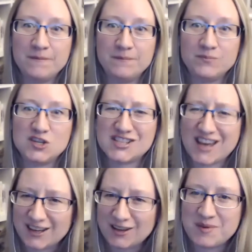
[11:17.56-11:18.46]
She's got
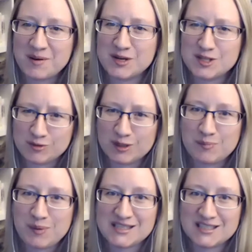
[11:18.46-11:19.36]
a good memory and she really
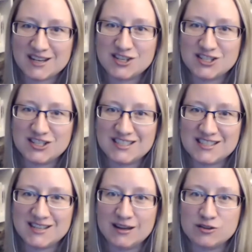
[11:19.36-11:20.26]
pays attention to
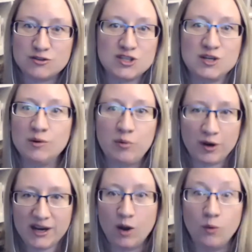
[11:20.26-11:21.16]
details. So she will
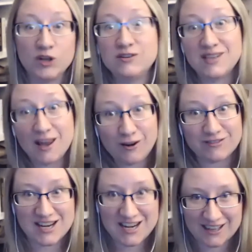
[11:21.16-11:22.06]
point out, well, you said over
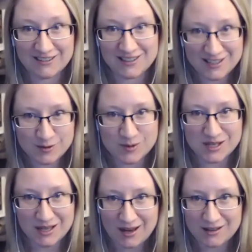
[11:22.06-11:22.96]
here that this was the
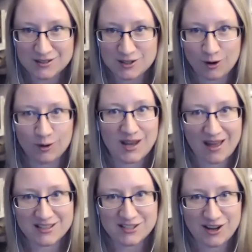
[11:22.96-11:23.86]
case. So yeah,
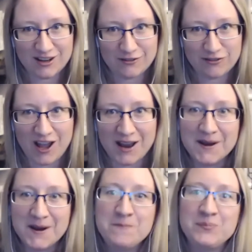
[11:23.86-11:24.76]
it's not going to fly.
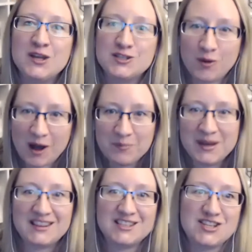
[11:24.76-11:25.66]
So I'll
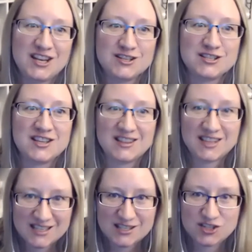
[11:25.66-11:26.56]
make the changes that
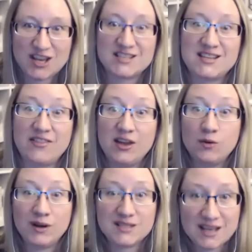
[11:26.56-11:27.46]
they suggest. And then
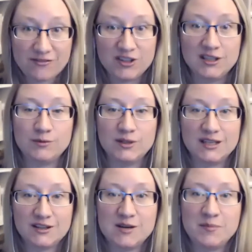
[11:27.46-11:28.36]
once I'm feeling really
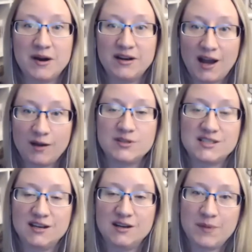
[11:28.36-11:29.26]
good about it, I will
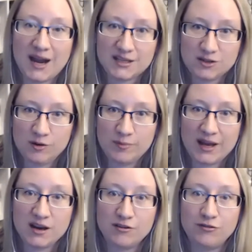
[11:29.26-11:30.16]
send it back to
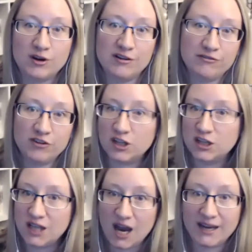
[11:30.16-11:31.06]
Amanda for a
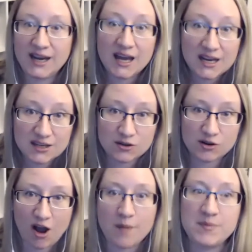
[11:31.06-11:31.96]
full line edit or
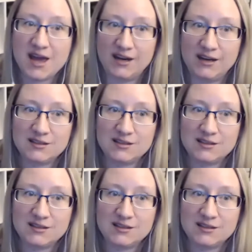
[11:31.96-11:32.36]
copy edit.